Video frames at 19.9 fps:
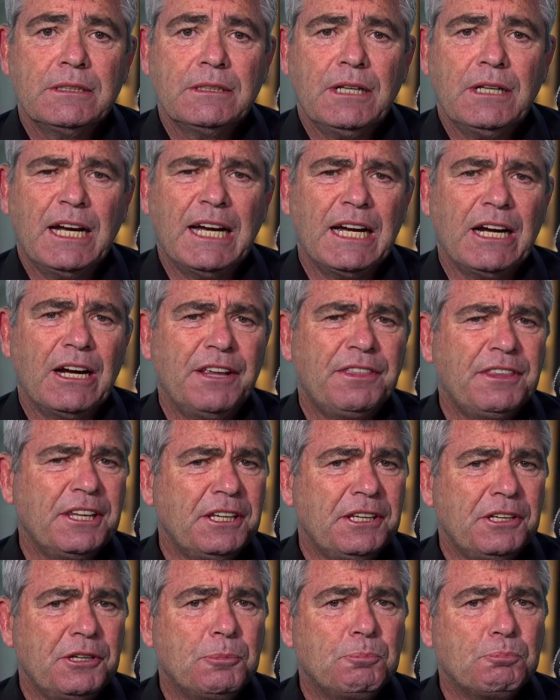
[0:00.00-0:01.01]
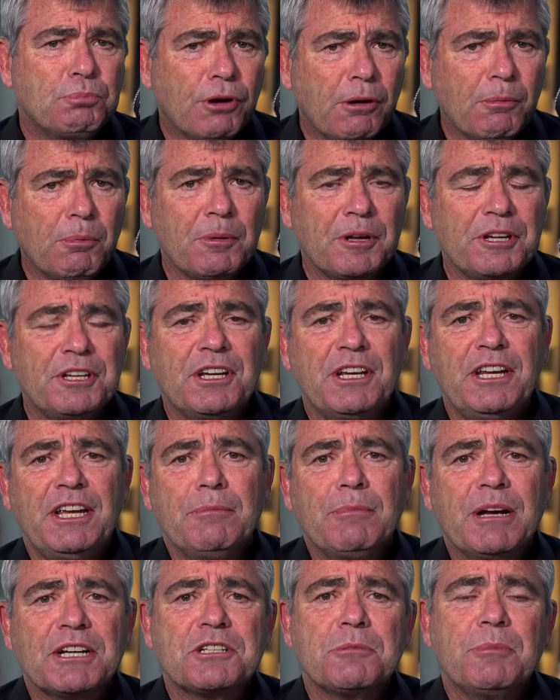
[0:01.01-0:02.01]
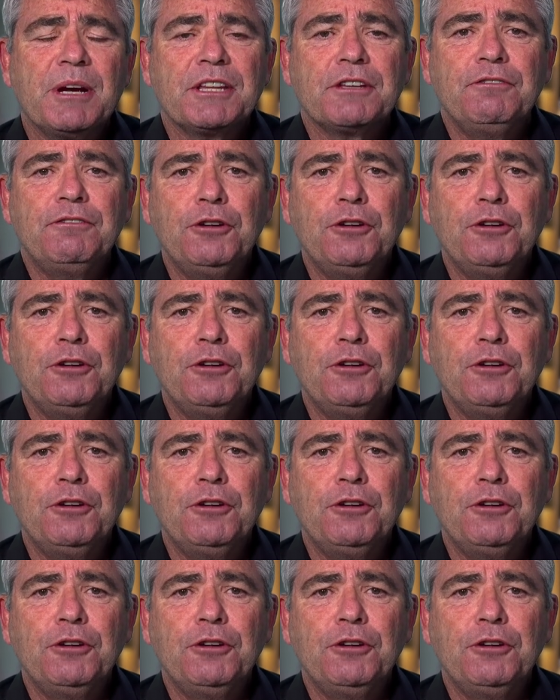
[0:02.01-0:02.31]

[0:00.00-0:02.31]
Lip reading: I think you probably didn't hear much about the